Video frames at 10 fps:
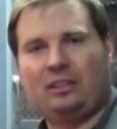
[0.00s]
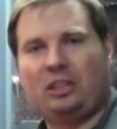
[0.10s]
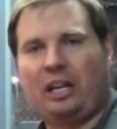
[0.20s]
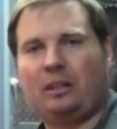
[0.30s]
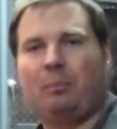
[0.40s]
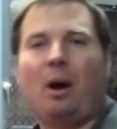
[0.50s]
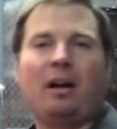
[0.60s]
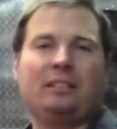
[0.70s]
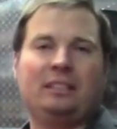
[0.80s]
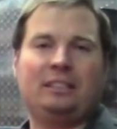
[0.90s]
check the
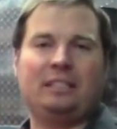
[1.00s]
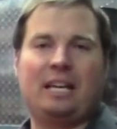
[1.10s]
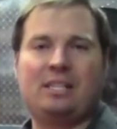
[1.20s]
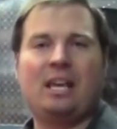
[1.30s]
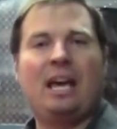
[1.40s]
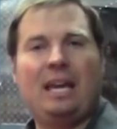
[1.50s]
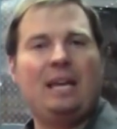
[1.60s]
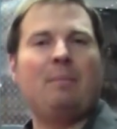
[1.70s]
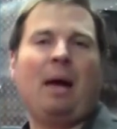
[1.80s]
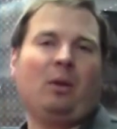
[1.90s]
box that says
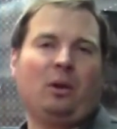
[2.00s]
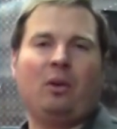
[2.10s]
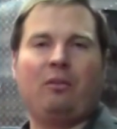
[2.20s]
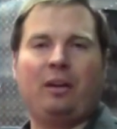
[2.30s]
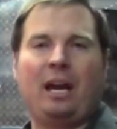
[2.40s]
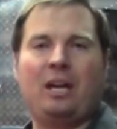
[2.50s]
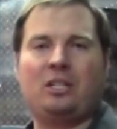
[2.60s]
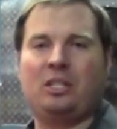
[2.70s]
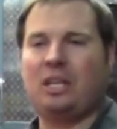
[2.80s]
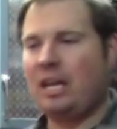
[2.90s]
email
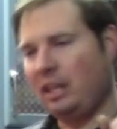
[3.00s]
notifications.